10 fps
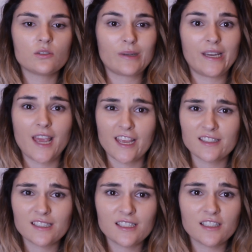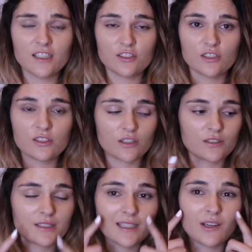2018, it just
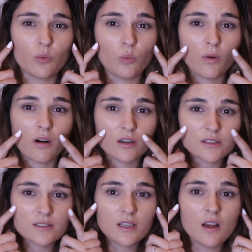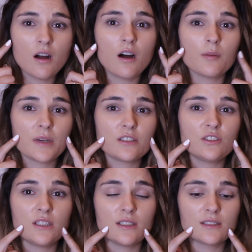starts getting worse on my
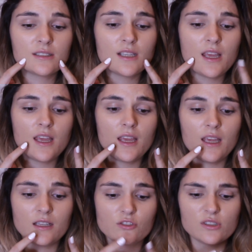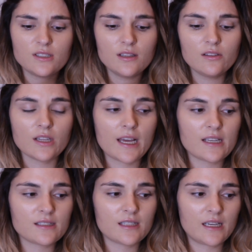cheeks. And just in the
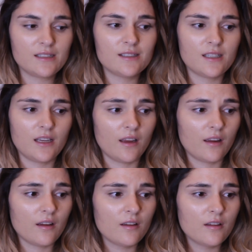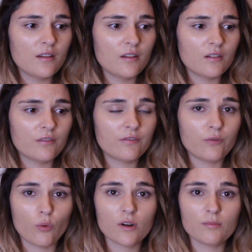last, I'd say
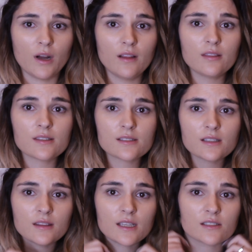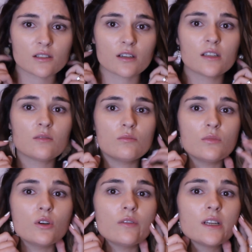4 months, they started
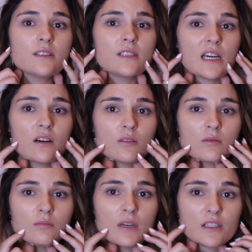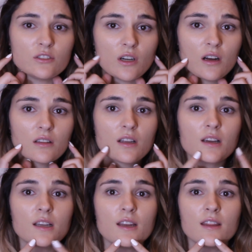moving down my
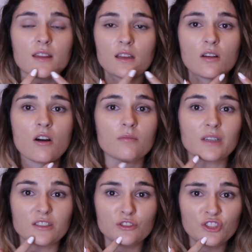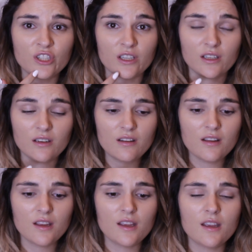jawline and then on my chin
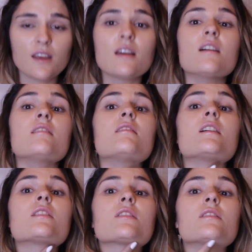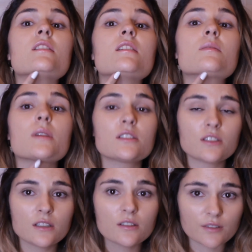and underneath my
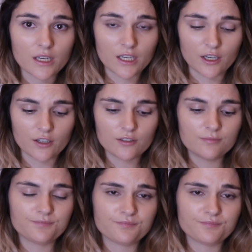chin right here,